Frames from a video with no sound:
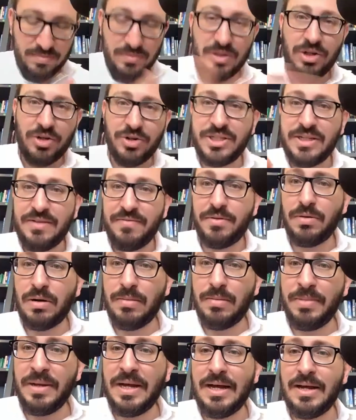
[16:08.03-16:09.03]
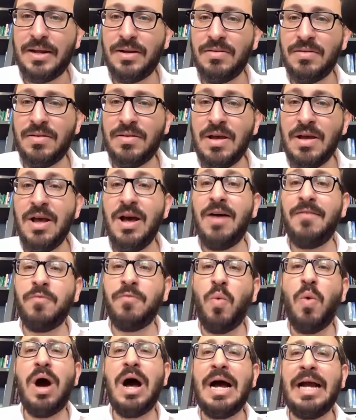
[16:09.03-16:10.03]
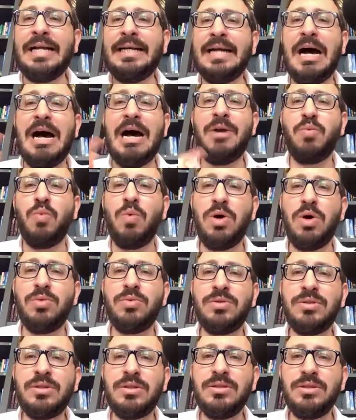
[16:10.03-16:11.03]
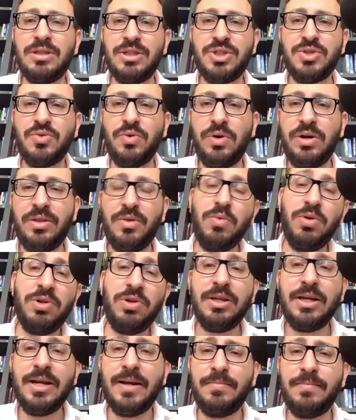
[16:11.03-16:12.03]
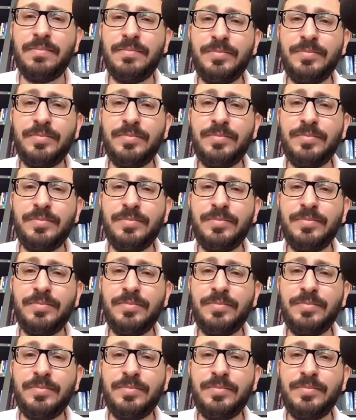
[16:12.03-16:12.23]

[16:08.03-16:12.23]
courtesy of the Ramban, of why God won't destroy the world again.